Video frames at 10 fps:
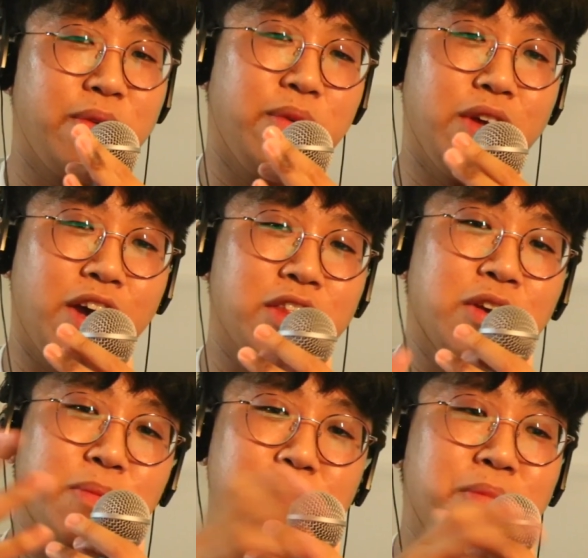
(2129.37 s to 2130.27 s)
I
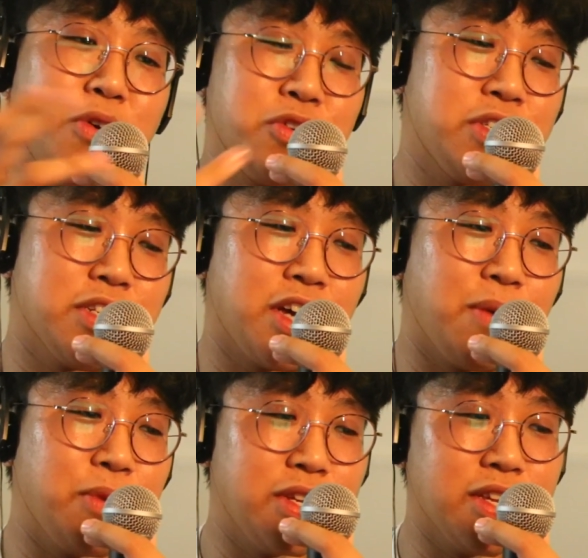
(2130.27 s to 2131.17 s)
think most of the
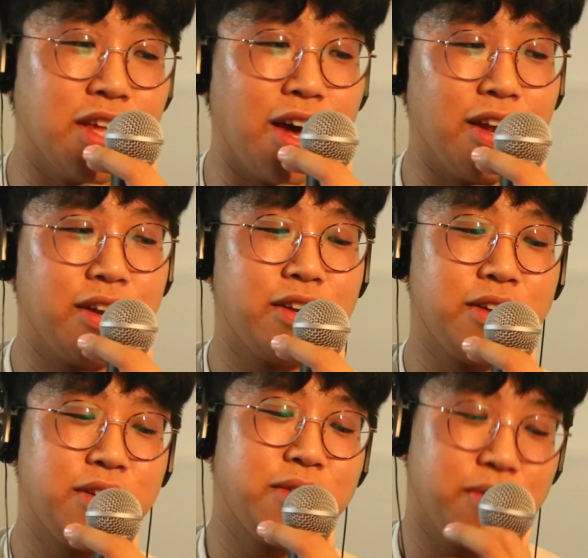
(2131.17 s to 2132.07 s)
time he did that,
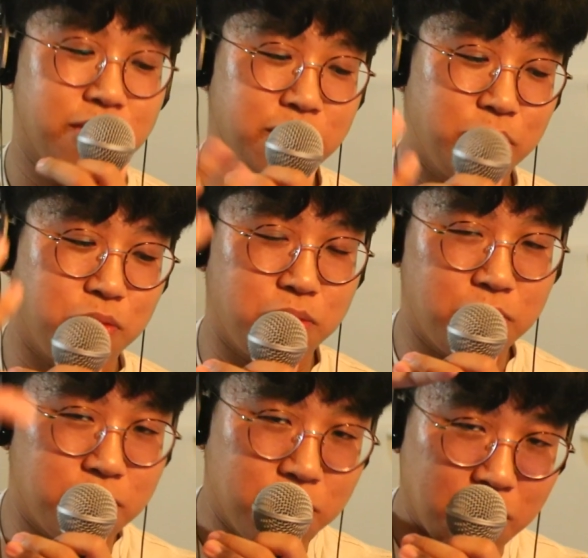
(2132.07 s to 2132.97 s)

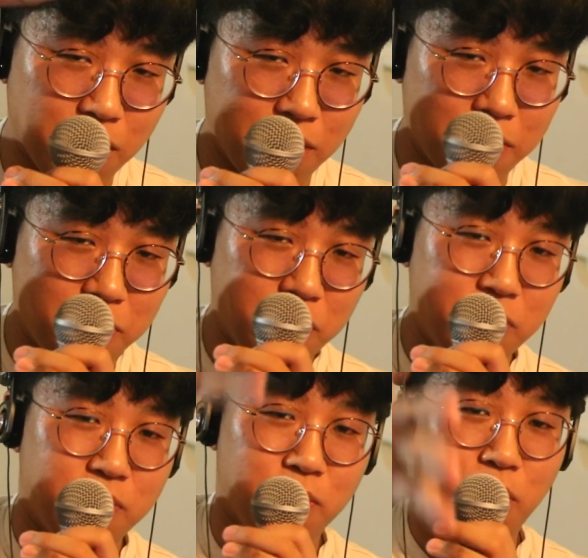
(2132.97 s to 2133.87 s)
the
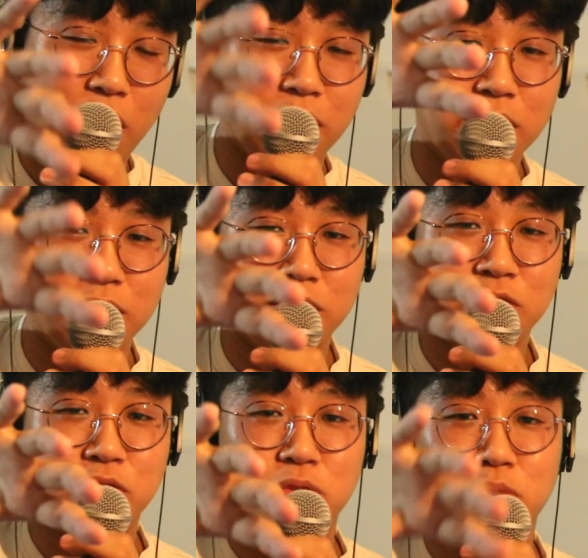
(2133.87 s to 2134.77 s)
white
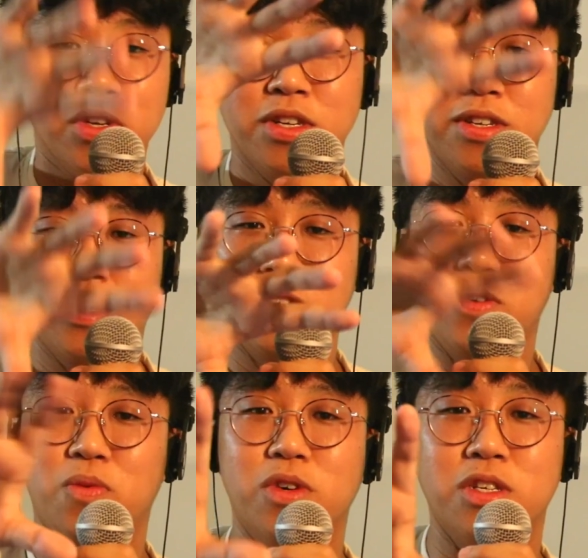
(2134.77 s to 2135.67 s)
dude
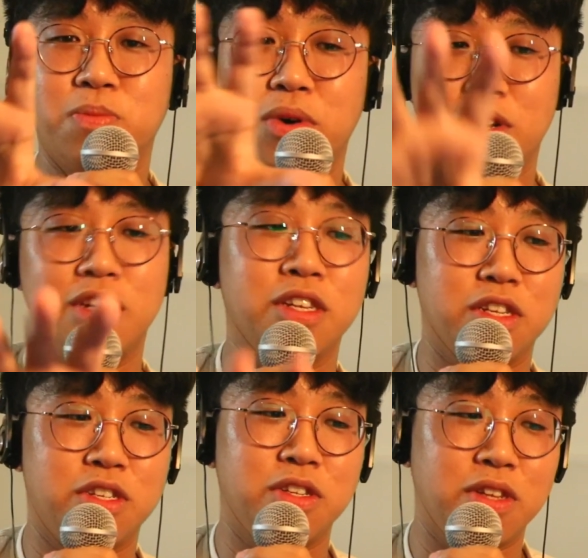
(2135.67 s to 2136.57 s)
was put
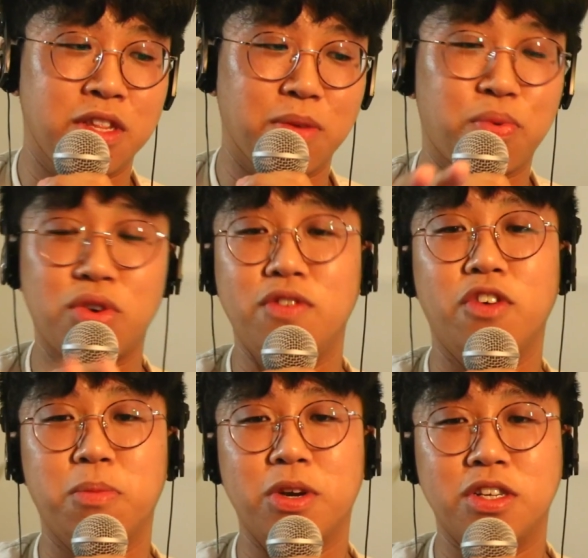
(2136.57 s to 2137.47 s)
in the
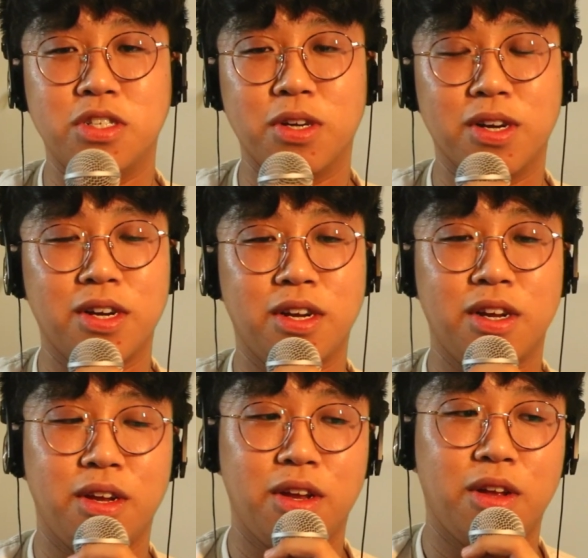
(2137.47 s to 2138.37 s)
preview picture
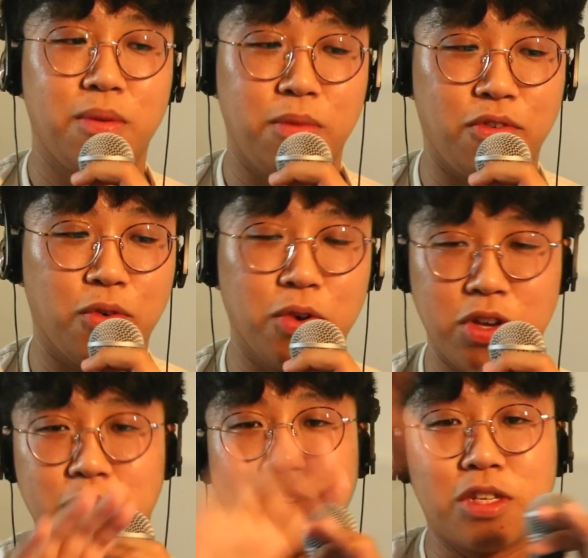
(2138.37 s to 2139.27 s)
before
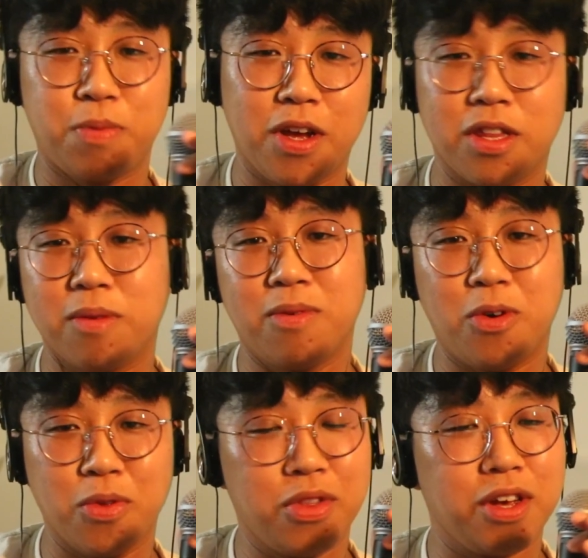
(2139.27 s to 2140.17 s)
you expand the
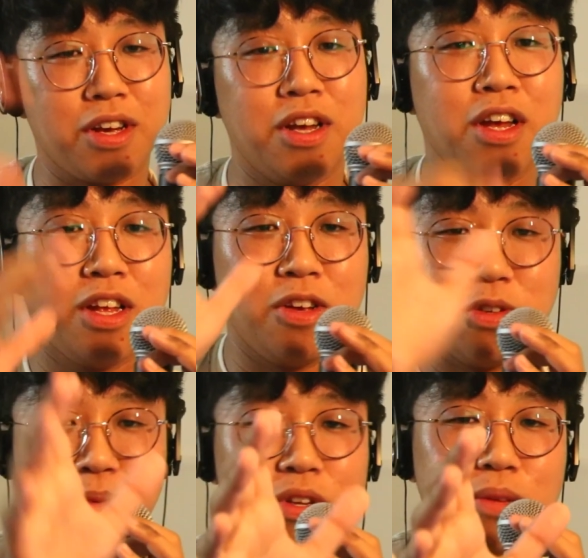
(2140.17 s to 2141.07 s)
whole thing. He was
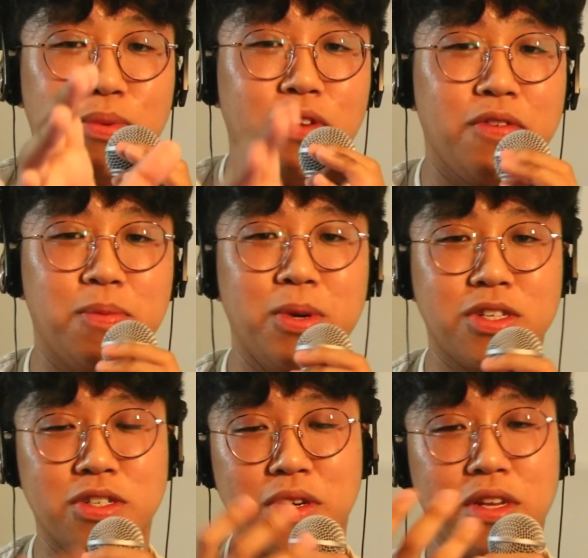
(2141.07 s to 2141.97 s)
put in the preview
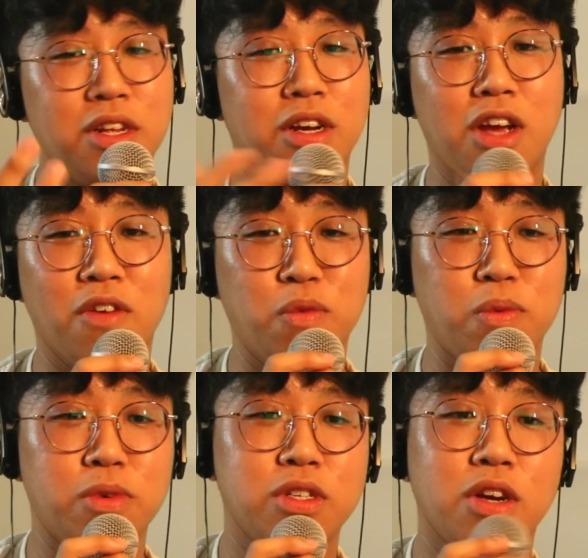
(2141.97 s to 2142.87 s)
picture, and like everyone
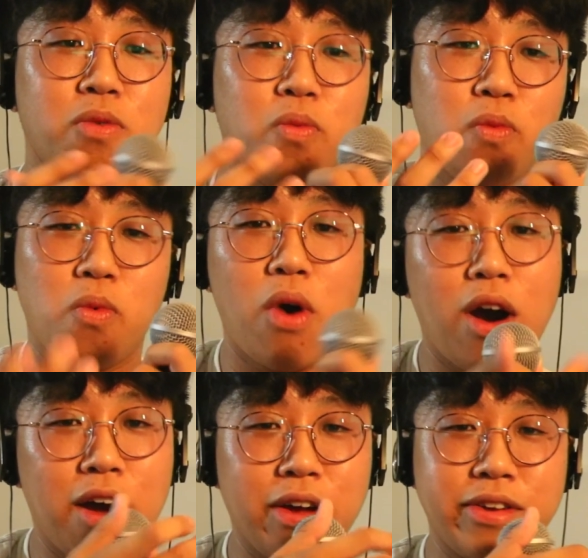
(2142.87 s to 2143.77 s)
was like,
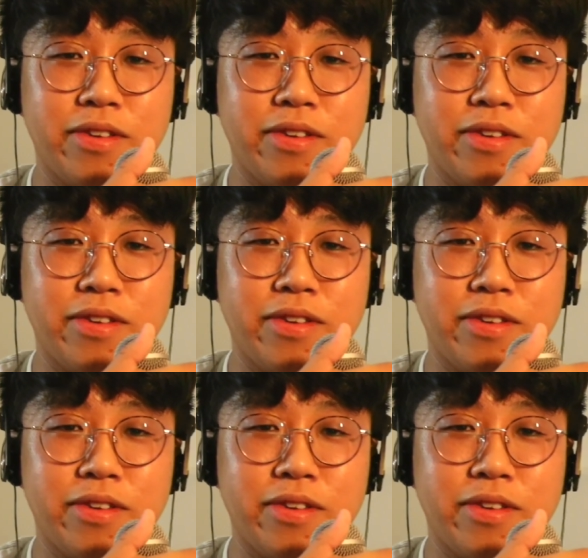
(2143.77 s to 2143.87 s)
"What?